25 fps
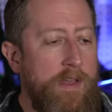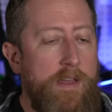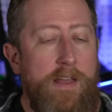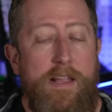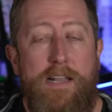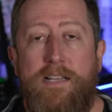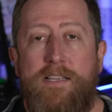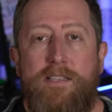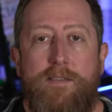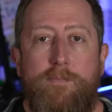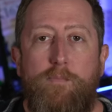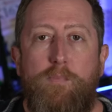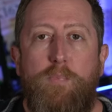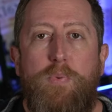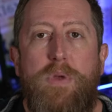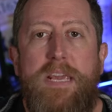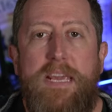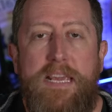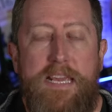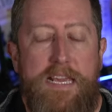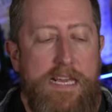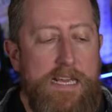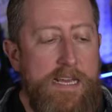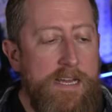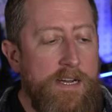And is
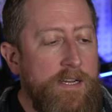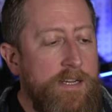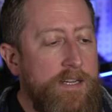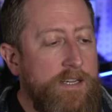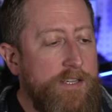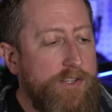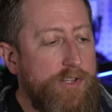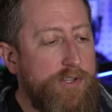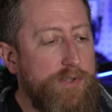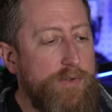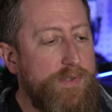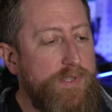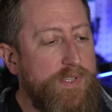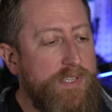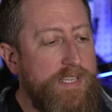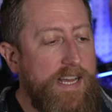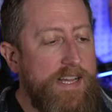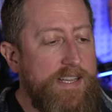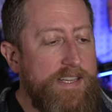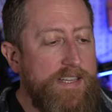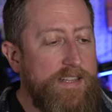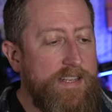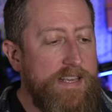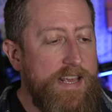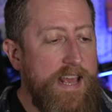B to
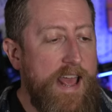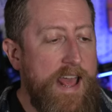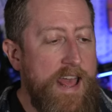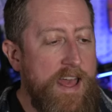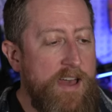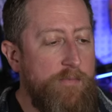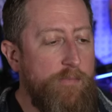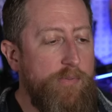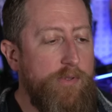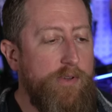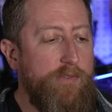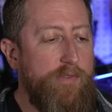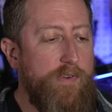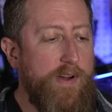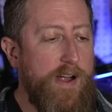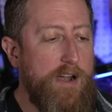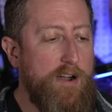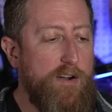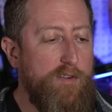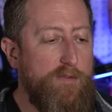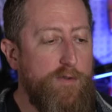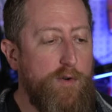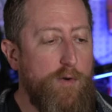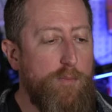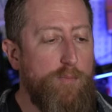set the
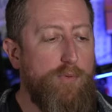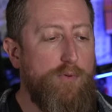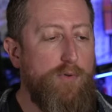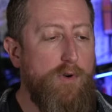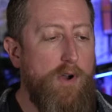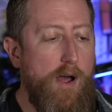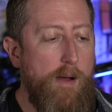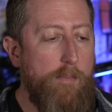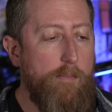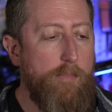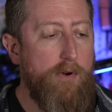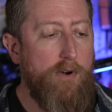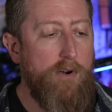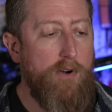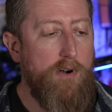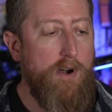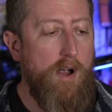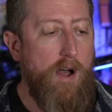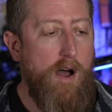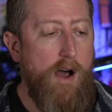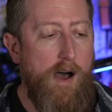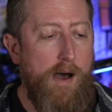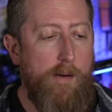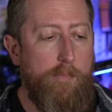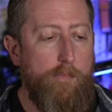amplifier for proper
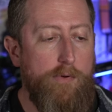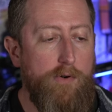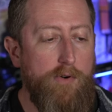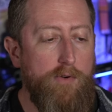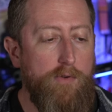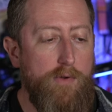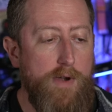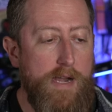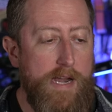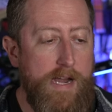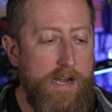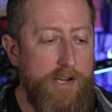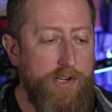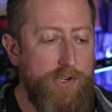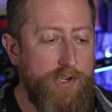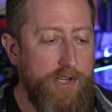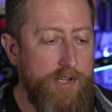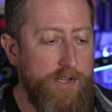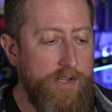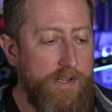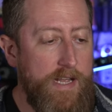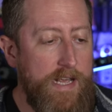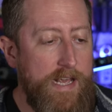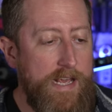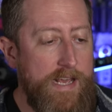
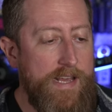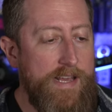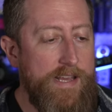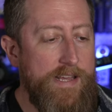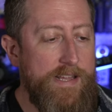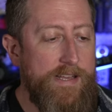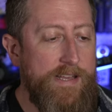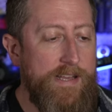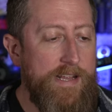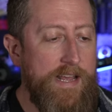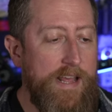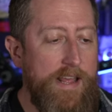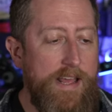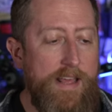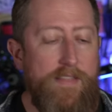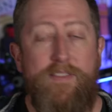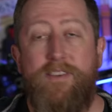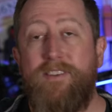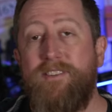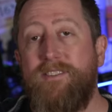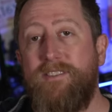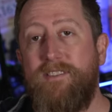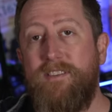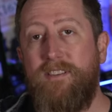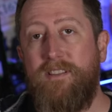operation in
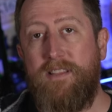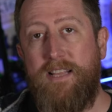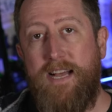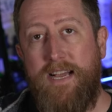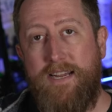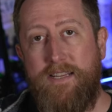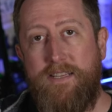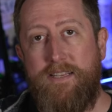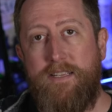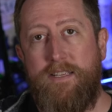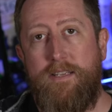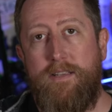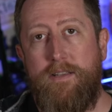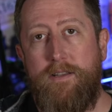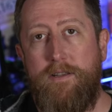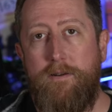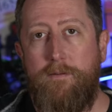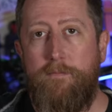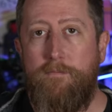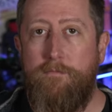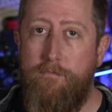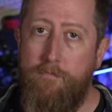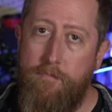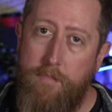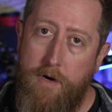the selected
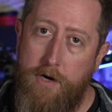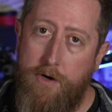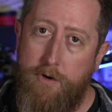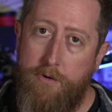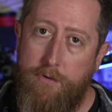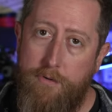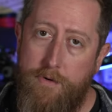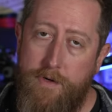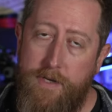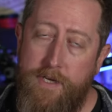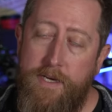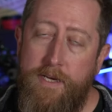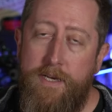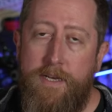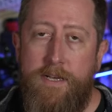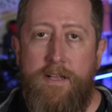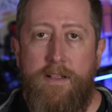mode.